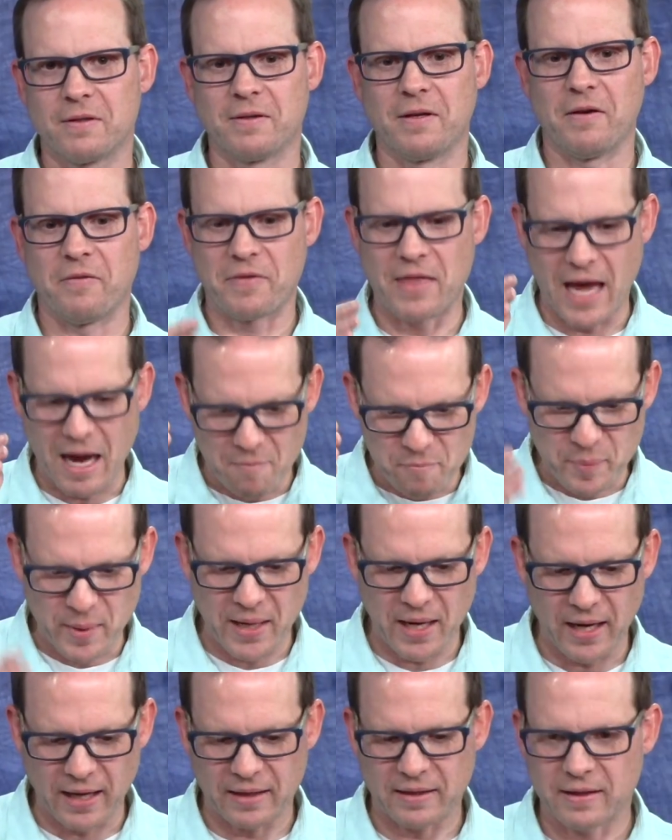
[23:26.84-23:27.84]
of that
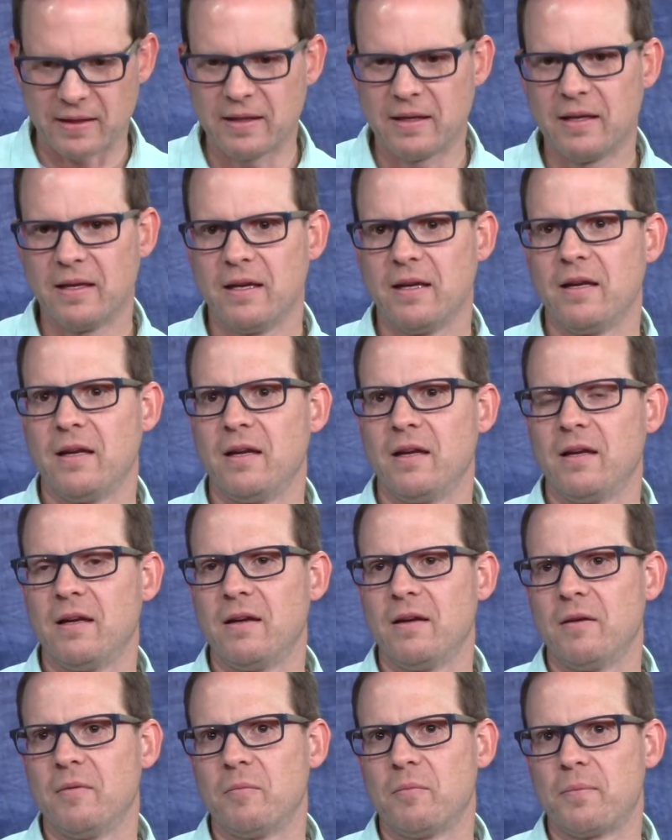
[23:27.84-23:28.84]
pit,
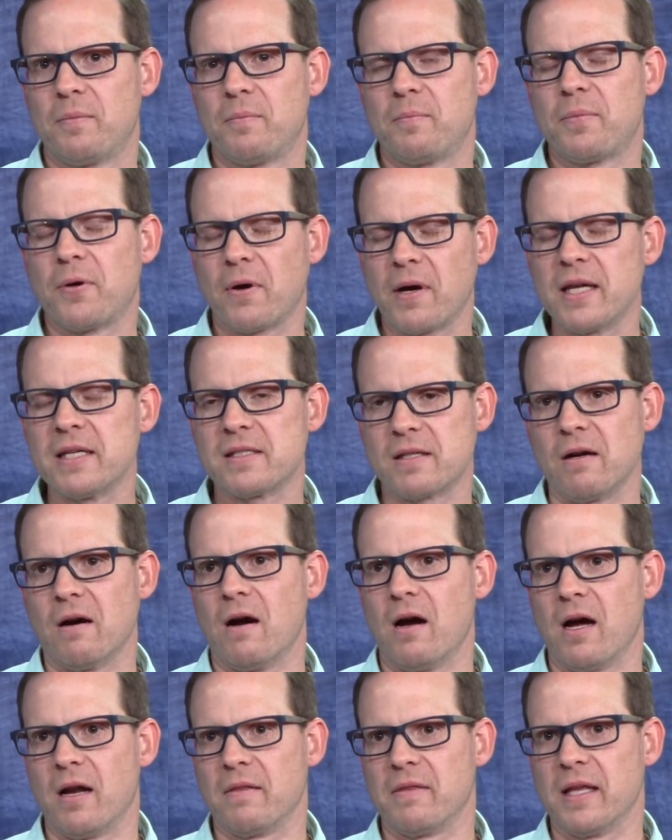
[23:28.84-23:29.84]
praise
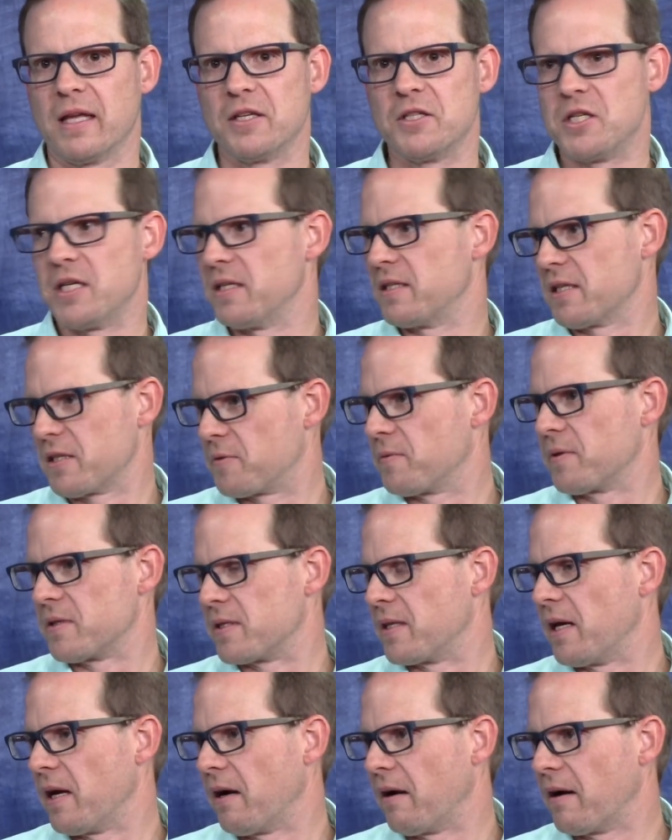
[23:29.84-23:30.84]
God that Jesus was
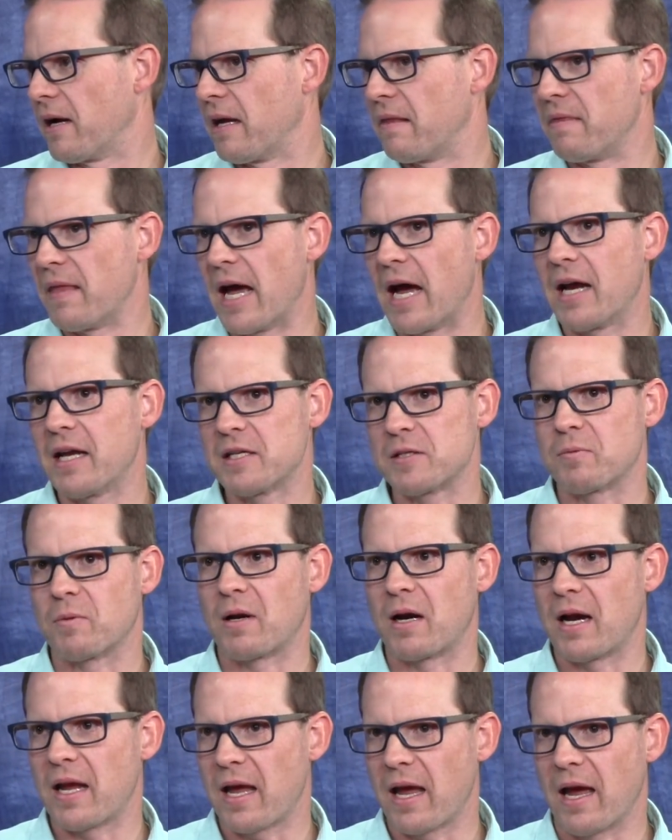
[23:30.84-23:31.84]
there, and that is what
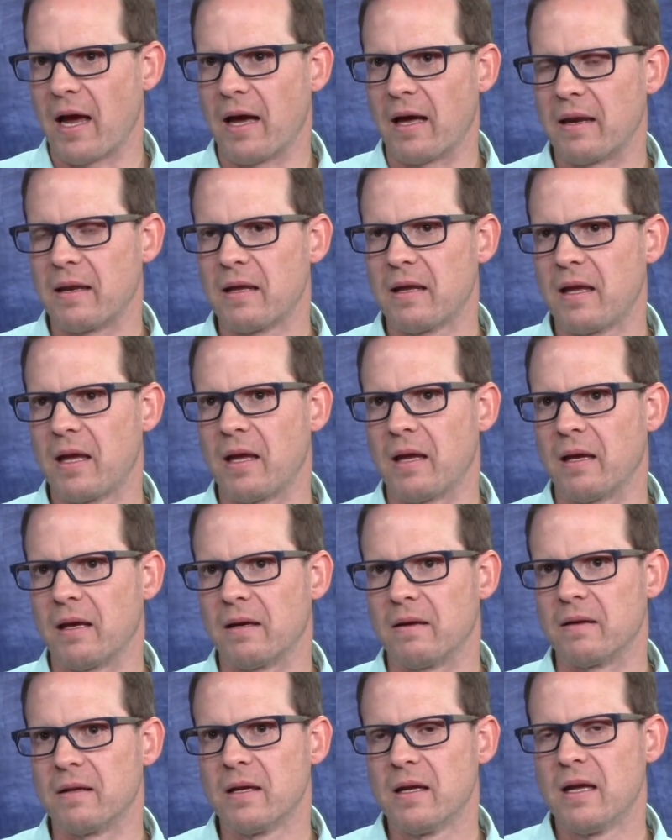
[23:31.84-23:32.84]
I had.
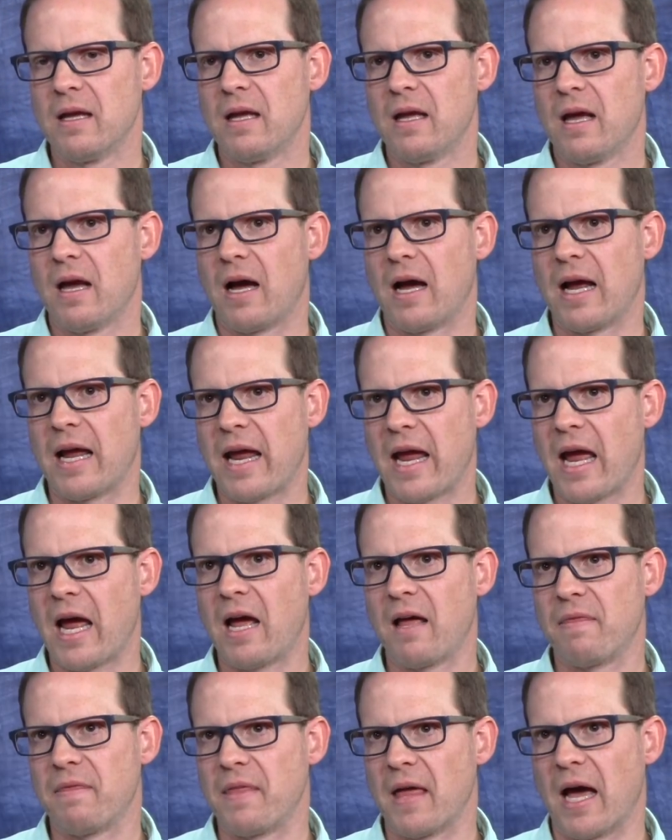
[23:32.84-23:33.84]
And I
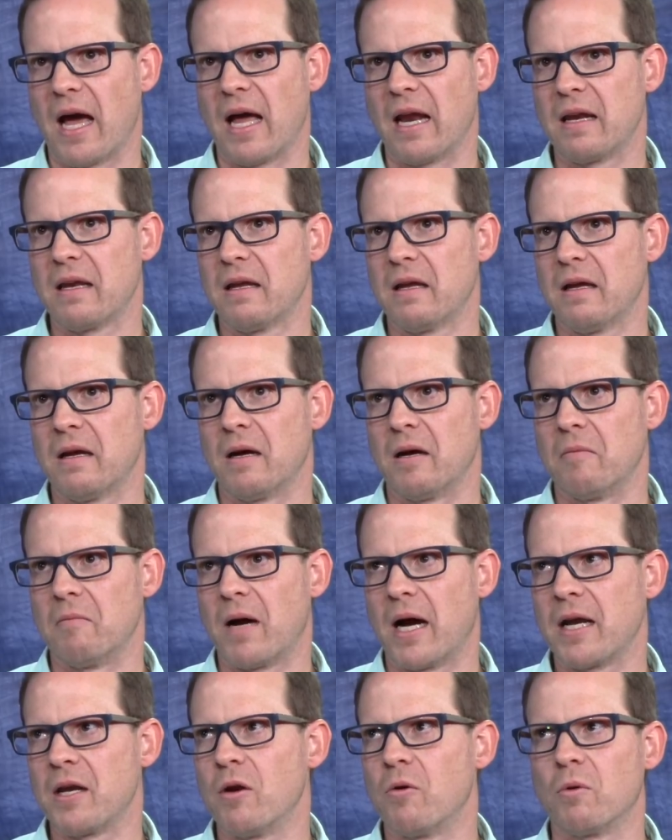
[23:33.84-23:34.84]
had that. Um,
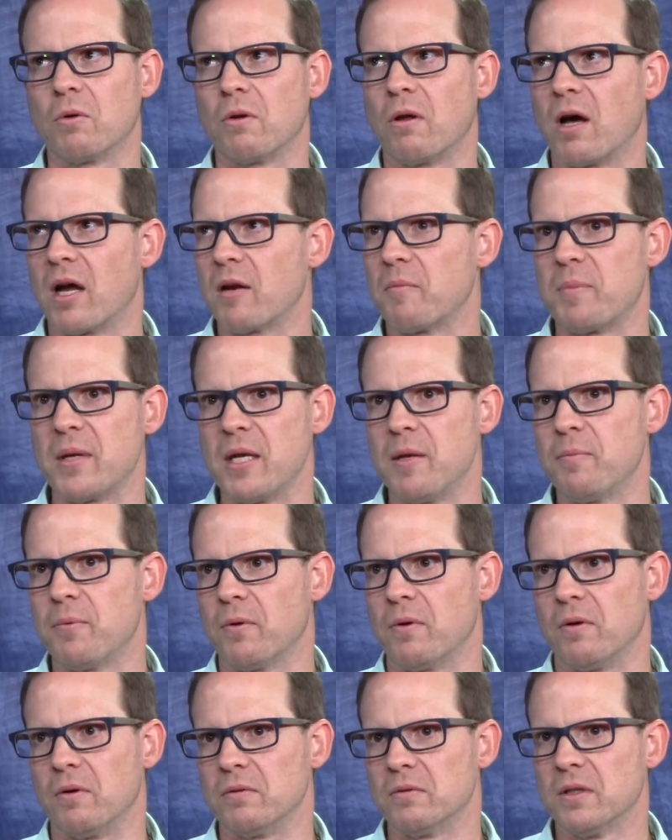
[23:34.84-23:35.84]
I know a lot of
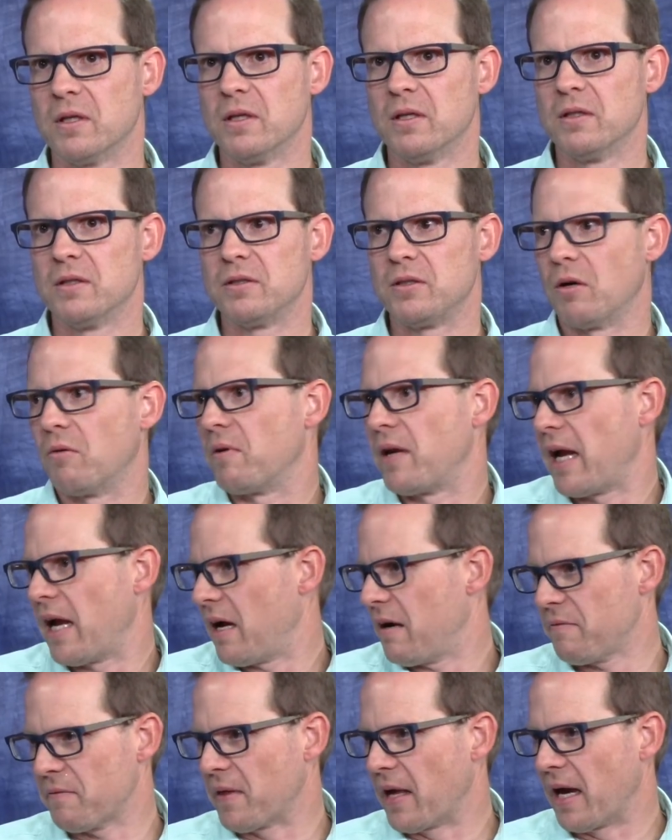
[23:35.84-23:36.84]
people don't
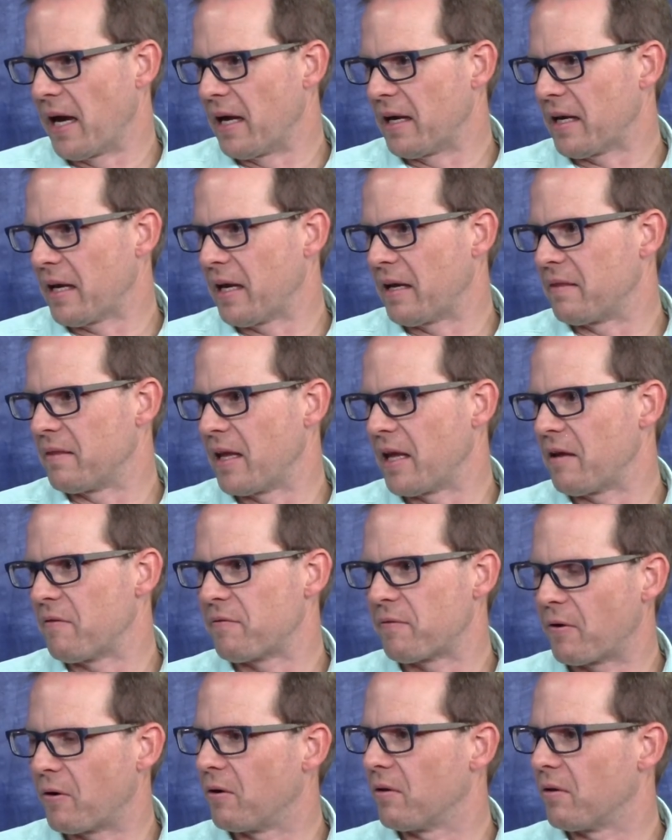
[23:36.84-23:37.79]
have that, and they fall